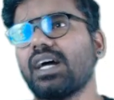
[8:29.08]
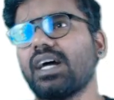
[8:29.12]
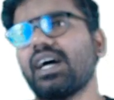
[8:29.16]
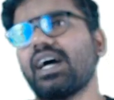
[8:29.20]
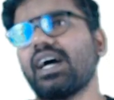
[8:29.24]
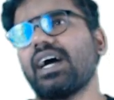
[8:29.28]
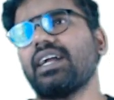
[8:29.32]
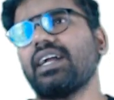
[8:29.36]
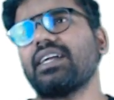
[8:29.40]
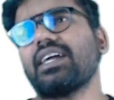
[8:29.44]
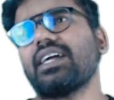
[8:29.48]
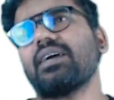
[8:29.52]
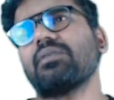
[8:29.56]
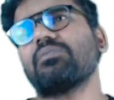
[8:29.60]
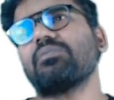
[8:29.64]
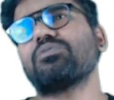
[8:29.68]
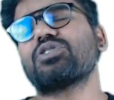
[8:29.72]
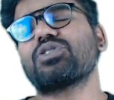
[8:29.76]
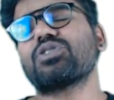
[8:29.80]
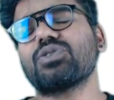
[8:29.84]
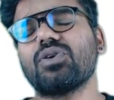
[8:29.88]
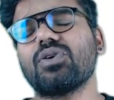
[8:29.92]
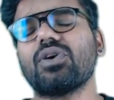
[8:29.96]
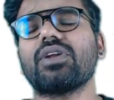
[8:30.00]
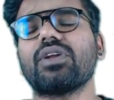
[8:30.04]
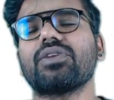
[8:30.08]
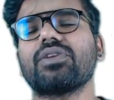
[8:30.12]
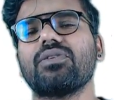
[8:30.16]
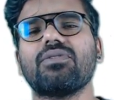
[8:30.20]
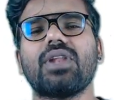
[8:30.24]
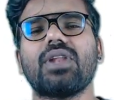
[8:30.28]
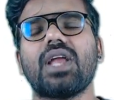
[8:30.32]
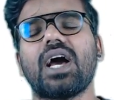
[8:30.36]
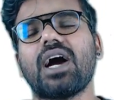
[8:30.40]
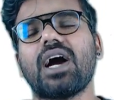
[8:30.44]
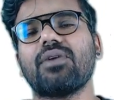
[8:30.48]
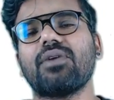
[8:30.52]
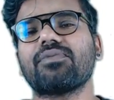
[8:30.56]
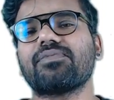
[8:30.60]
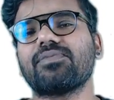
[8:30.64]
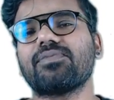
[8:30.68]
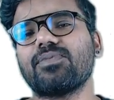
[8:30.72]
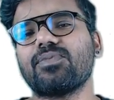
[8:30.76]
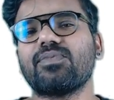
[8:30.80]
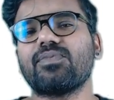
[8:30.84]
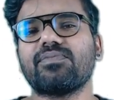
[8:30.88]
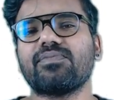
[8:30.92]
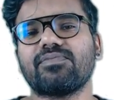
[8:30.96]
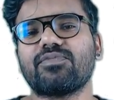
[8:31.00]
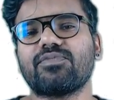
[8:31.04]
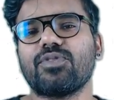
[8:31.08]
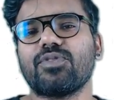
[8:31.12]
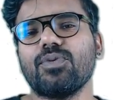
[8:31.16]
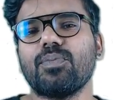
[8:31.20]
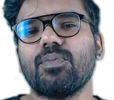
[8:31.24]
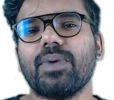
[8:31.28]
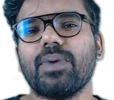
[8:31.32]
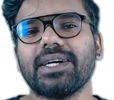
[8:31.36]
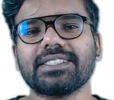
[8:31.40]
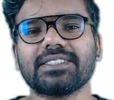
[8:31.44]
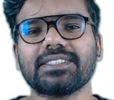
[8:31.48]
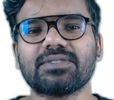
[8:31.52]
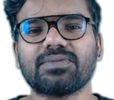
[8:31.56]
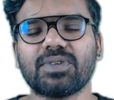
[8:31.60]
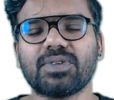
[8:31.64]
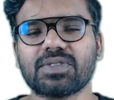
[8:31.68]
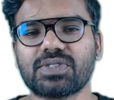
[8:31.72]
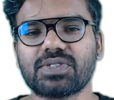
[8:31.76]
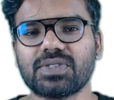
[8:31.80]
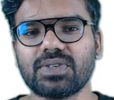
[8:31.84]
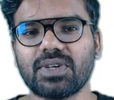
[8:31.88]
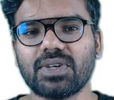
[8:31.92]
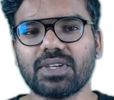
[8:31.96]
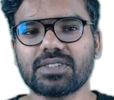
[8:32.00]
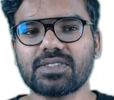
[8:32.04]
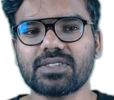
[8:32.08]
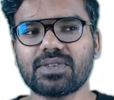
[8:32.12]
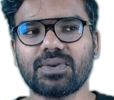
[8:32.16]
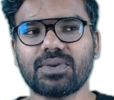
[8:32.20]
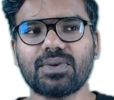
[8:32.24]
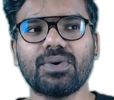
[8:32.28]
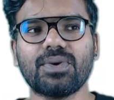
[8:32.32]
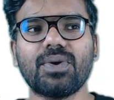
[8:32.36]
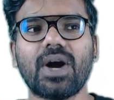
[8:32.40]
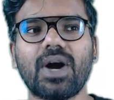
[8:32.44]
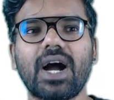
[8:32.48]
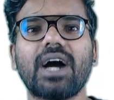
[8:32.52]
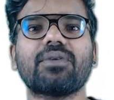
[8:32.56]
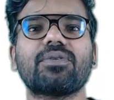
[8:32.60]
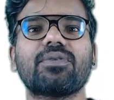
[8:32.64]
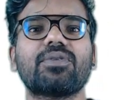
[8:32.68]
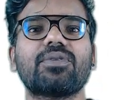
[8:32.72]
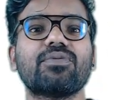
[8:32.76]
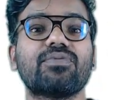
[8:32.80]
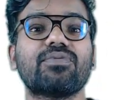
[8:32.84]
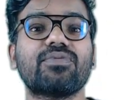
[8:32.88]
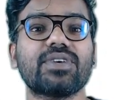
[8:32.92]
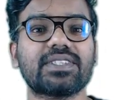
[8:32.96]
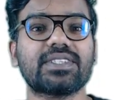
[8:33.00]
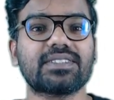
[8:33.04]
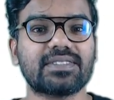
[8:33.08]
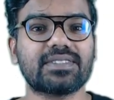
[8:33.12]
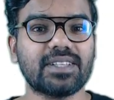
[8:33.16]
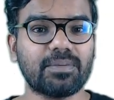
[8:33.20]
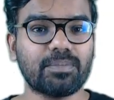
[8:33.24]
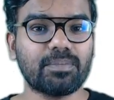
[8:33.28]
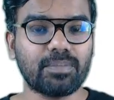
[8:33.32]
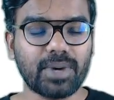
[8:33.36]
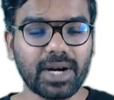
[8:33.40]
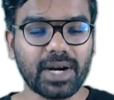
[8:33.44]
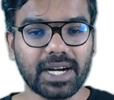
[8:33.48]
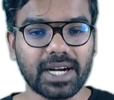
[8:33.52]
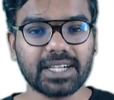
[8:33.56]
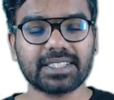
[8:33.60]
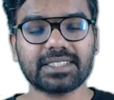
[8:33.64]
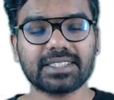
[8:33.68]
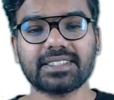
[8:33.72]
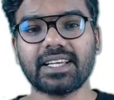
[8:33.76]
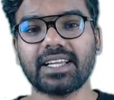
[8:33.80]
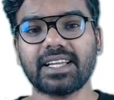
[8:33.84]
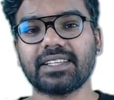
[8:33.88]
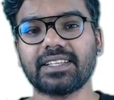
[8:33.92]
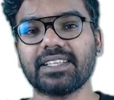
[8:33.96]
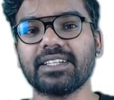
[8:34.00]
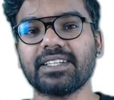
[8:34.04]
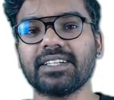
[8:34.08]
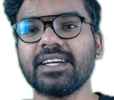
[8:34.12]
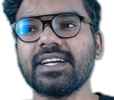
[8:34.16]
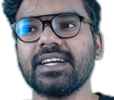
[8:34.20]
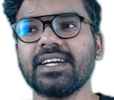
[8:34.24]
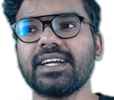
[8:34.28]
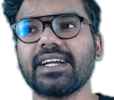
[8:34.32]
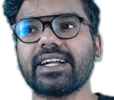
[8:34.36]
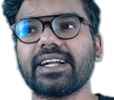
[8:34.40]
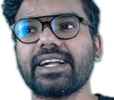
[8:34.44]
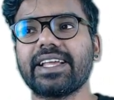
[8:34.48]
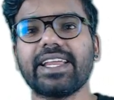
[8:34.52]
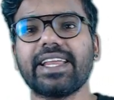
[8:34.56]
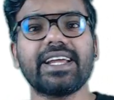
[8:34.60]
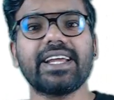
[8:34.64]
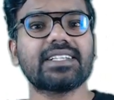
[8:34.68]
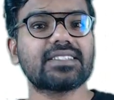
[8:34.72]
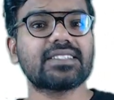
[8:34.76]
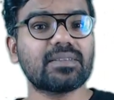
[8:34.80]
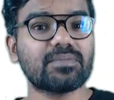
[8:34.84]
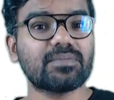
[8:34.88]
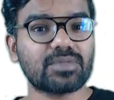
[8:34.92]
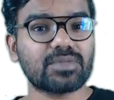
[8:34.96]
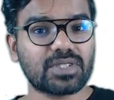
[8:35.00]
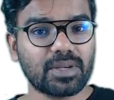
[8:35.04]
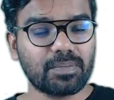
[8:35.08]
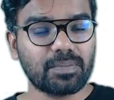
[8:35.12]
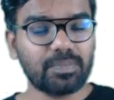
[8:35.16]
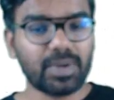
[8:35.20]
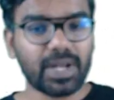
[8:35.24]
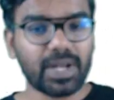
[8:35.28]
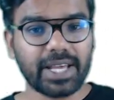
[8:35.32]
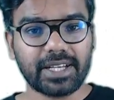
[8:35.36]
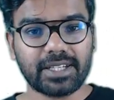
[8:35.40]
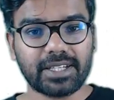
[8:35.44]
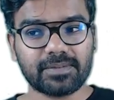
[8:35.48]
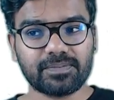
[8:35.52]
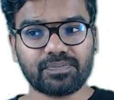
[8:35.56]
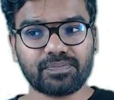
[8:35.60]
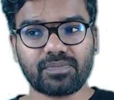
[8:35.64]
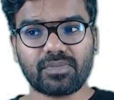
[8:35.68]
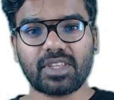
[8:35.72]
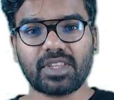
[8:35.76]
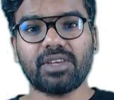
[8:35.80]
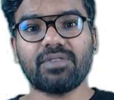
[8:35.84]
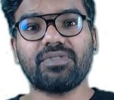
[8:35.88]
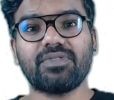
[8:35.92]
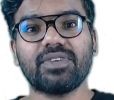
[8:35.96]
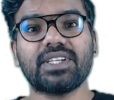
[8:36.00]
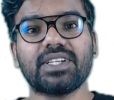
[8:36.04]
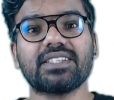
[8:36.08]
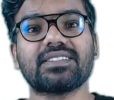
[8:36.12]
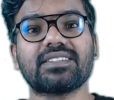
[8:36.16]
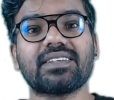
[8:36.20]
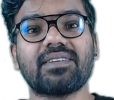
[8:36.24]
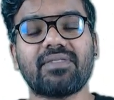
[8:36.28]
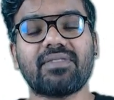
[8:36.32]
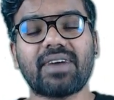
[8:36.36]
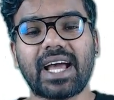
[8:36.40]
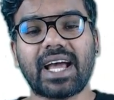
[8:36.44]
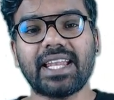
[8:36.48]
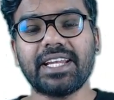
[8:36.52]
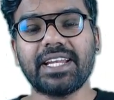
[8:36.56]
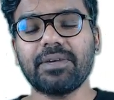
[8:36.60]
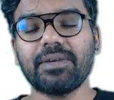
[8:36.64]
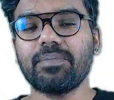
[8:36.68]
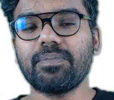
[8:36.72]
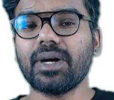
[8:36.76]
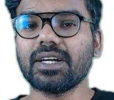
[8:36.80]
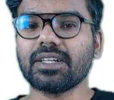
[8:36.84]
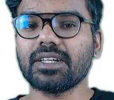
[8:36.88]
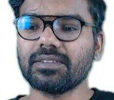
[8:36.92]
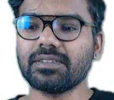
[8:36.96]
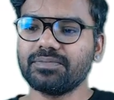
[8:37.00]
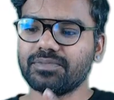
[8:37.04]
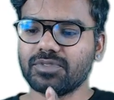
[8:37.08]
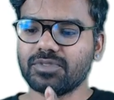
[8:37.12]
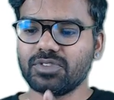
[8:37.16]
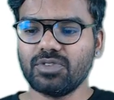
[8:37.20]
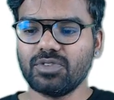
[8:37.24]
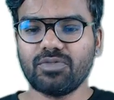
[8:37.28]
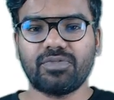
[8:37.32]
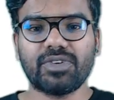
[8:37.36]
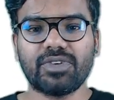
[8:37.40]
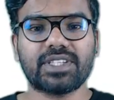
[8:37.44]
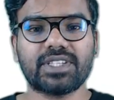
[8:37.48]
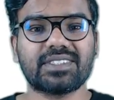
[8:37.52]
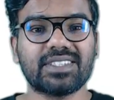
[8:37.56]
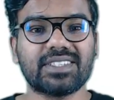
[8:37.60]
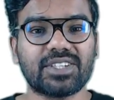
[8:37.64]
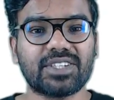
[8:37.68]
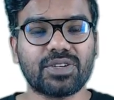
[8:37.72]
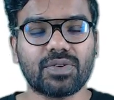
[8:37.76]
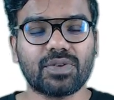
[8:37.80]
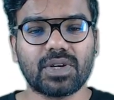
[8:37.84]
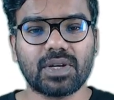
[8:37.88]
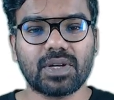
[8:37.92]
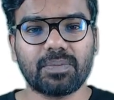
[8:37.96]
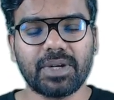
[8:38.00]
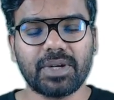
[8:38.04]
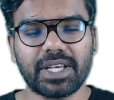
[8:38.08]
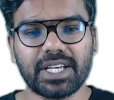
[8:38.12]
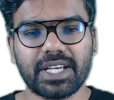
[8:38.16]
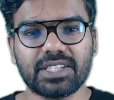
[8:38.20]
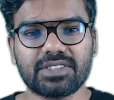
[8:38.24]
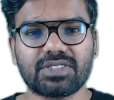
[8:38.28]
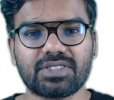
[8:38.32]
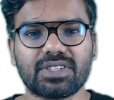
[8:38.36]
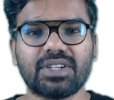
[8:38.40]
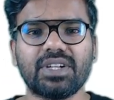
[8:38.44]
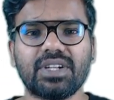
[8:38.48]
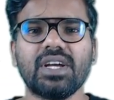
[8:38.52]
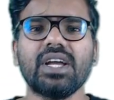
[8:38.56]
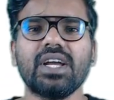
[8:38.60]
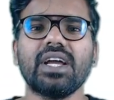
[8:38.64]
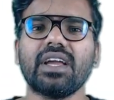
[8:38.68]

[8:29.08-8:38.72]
And I'm sure you will have few bugs for sure. So you have to fix the bugs and then create some zip. Like if it is a valid bug, you fix it in your application.